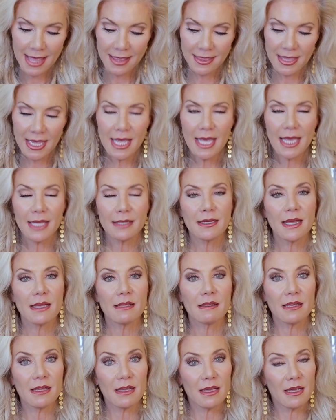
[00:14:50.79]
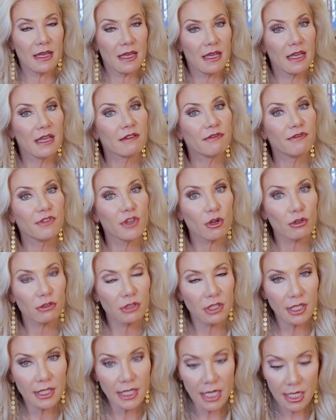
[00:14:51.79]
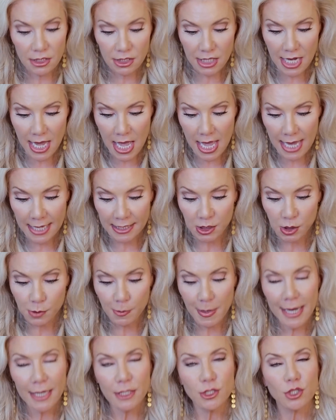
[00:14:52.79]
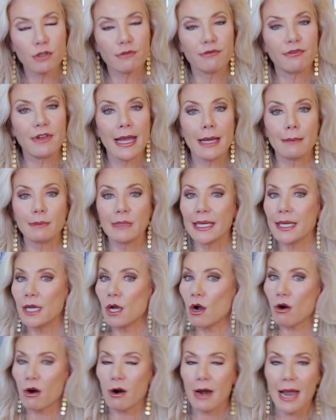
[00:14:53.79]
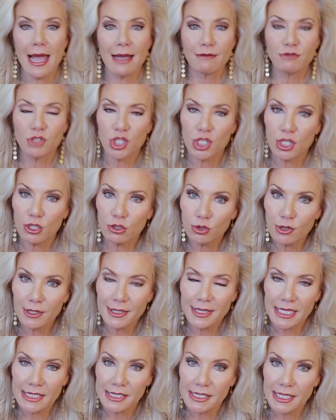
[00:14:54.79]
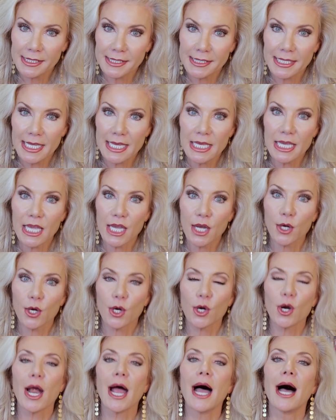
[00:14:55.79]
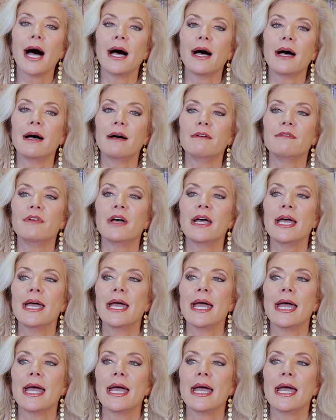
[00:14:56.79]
then if you're looking to expand your family or have children, this is the year of